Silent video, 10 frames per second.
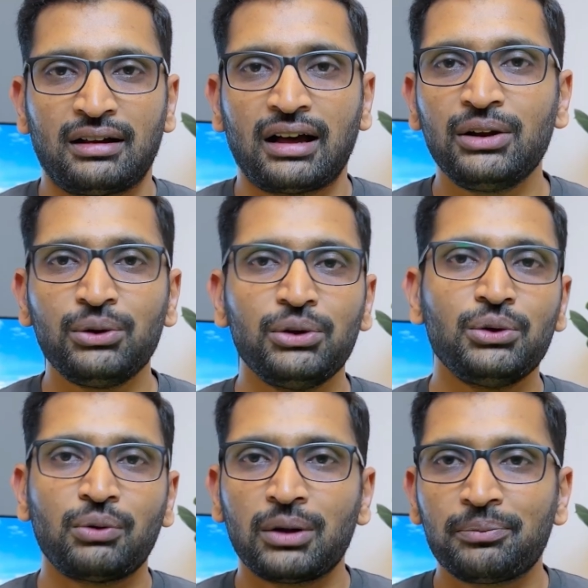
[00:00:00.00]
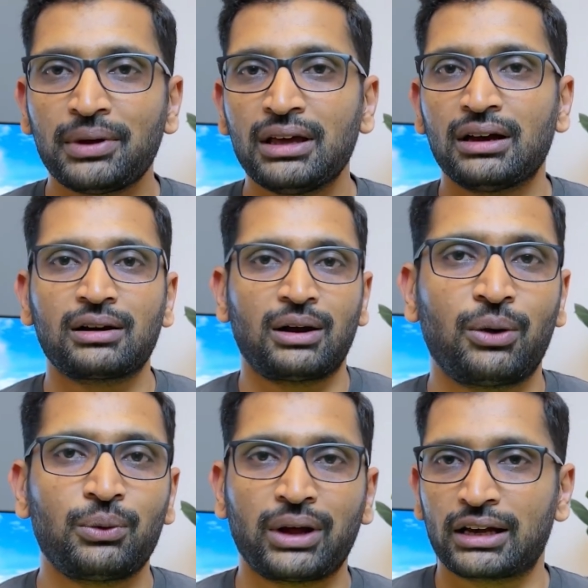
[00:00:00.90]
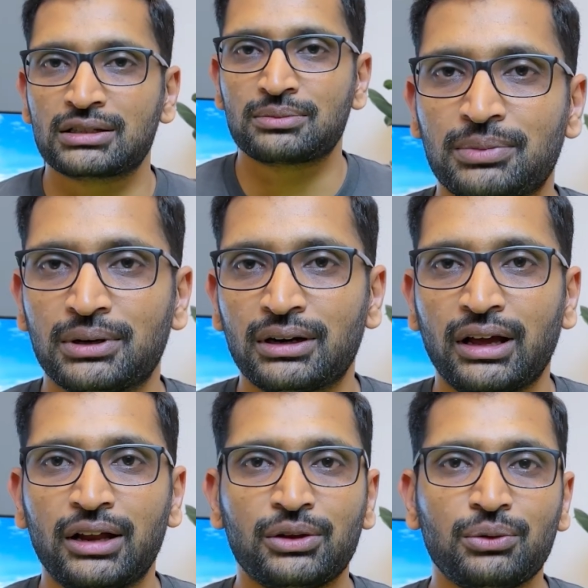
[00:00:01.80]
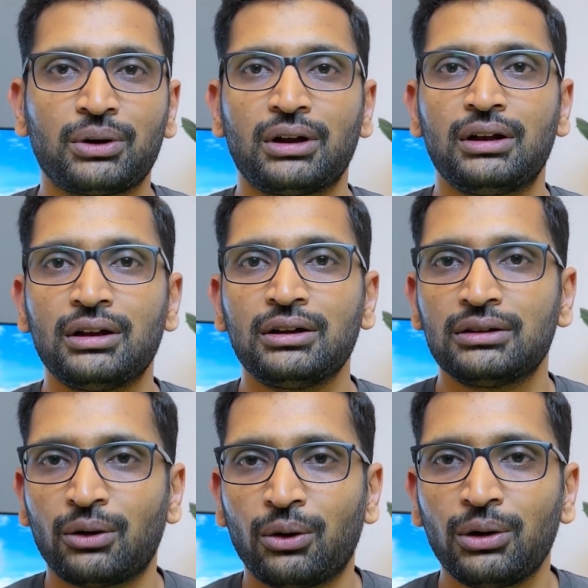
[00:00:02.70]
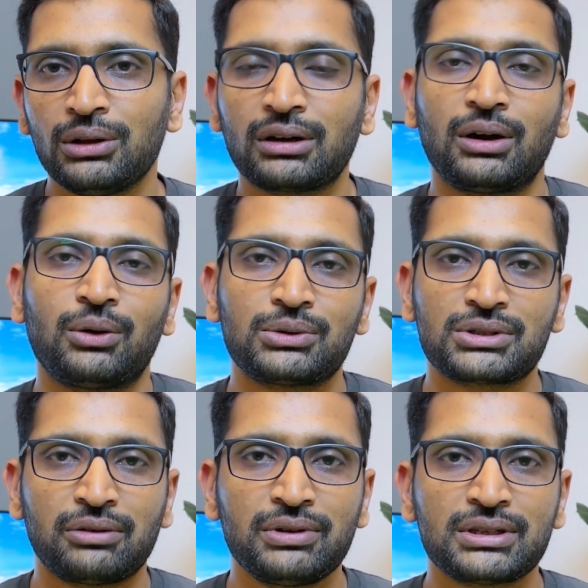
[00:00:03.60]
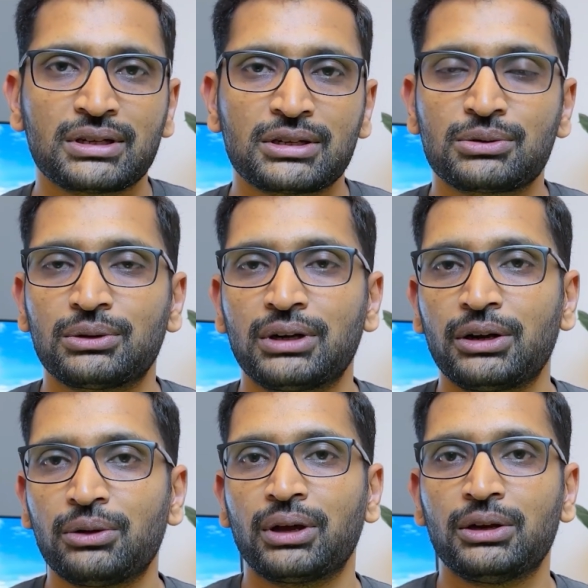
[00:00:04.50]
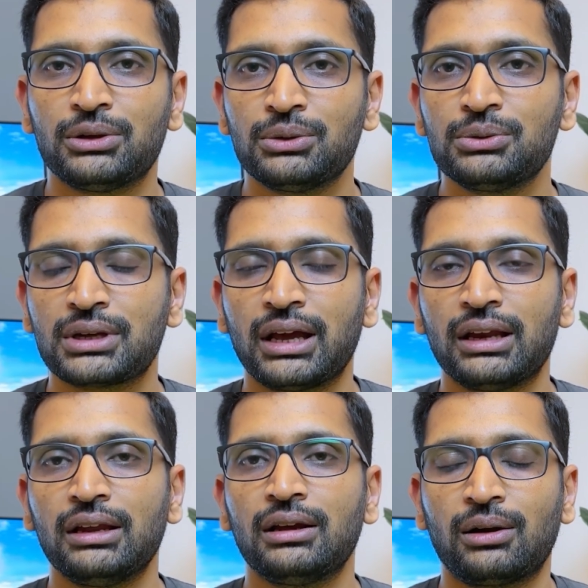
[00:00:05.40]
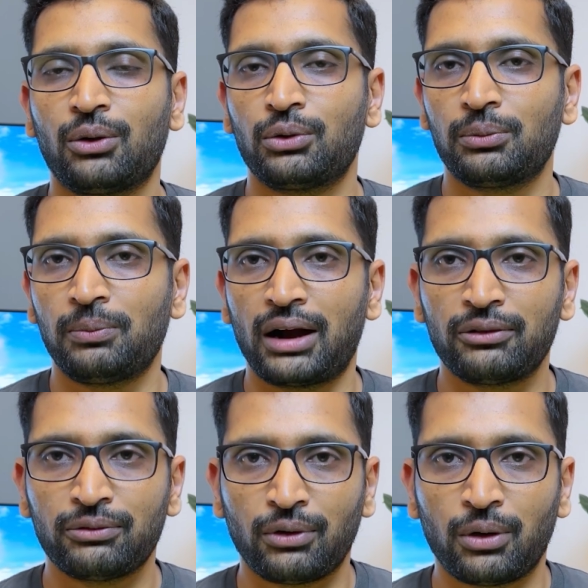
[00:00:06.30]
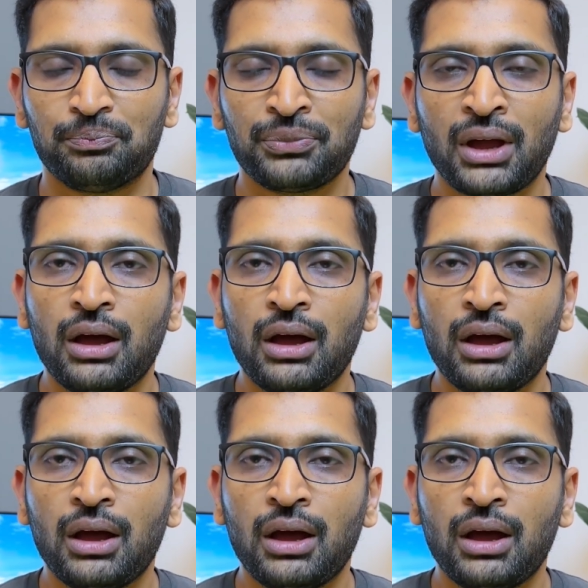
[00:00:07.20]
I know you want to be a cloud expert and you want to learn all the cloud services so that you can use any cloud platform.